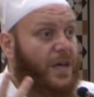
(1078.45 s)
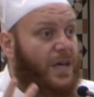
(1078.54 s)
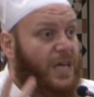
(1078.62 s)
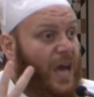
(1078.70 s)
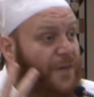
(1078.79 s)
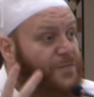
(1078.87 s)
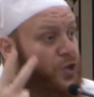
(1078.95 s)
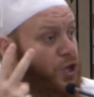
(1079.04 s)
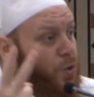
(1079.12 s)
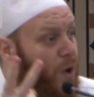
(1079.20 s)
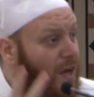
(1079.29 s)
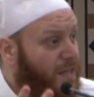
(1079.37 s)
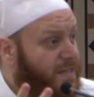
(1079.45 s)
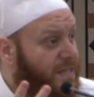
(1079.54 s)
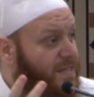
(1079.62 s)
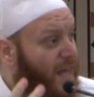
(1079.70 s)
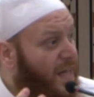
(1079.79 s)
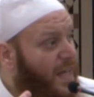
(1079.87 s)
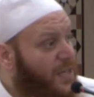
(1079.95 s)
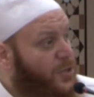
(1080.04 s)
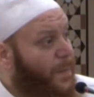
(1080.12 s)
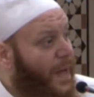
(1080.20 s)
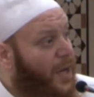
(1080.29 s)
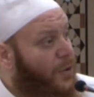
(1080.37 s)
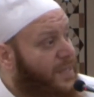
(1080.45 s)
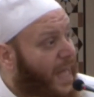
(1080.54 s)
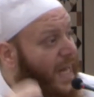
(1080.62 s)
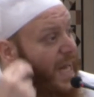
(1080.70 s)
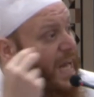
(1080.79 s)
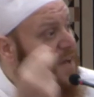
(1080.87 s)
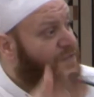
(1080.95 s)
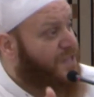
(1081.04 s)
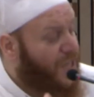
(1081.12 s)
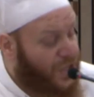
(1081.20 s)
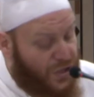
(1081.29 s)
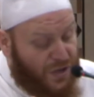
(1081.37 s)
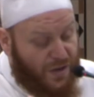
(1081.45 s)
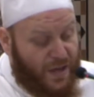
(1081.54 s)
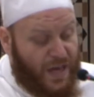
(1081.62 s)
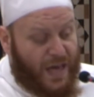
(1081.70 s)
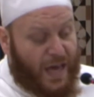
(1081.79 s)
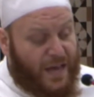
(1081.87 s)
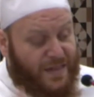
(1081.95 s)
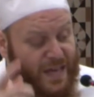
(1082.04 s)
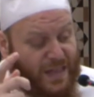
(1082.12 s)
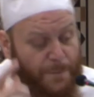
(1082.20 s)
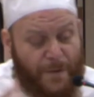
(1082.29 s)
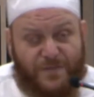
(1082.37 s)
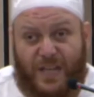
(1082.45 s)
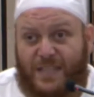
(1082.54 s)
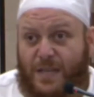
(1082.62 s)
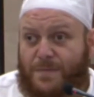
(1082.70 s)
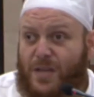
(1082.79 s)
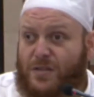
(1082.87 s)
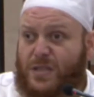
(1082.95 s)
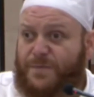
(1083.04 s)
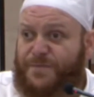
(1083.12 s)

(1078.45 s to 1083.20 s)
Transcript: you have two qualities that Allah subhanahu wa ta'ala loves in you. And then the Prophet sallallahu alayhi wa sallam tells him,